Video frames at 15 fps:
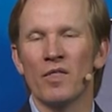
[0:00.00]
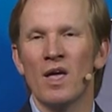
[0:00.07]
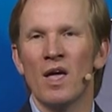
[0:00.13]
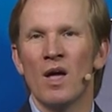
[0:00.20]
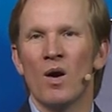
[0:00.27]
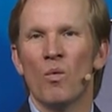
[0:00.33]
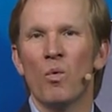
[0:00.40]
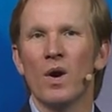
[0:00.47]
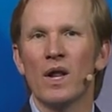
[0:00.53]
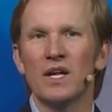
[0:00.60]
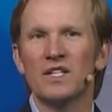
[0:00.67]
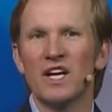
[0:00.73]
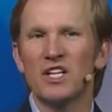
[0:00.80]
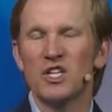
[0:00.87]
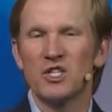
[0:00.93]
We're going
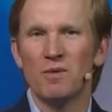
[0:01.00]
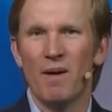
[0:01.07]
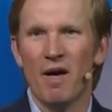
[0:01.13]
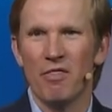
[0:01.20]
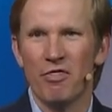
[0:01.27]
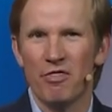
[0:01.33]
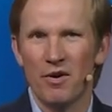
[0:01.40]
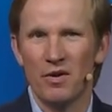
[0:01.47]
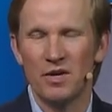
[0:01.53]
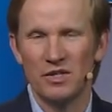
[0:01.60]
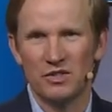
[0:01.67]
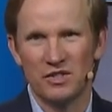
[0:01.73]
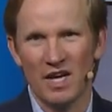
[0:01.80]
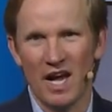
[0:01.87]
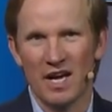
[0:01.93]
to take just about 30
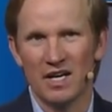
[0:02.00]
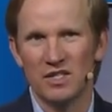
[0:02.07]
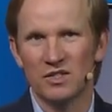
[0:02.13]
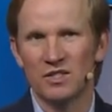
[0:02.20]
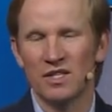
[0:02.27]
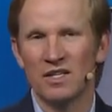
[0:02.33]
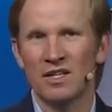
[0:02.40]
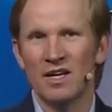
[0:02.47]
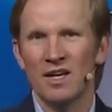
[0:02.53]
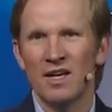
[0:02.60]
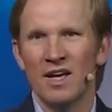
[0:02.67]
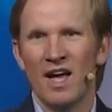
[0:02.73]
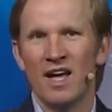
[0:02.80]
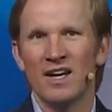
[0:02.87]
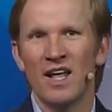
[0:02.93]
seconds and
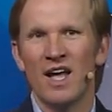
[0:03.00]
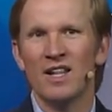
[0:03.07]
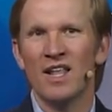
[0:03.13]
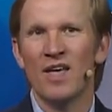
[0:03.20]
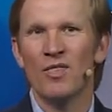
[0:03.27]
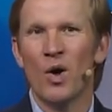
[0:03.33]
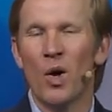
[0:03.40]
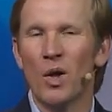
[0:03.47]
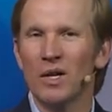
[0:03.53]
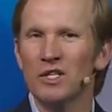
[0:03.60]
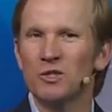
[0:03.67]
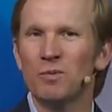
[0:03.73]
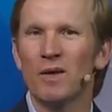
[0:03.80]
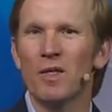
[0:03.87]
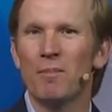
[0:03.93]
and, and, and the Holy
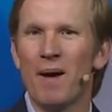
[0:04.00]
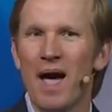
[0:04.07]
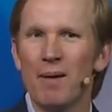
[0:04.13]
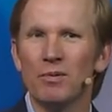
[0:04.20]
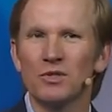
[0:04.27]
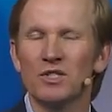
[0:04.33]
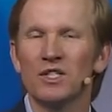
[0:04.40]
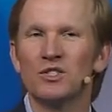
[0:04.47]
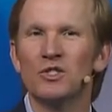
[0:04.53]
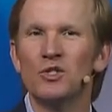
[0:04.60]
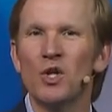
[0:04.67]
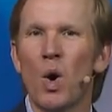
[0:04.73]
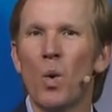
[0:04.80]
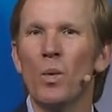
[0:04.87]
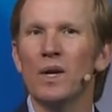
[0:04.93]
Spirit, the Bible says
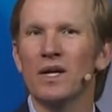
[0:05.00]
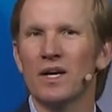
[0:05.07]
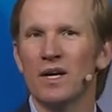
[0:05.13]
no one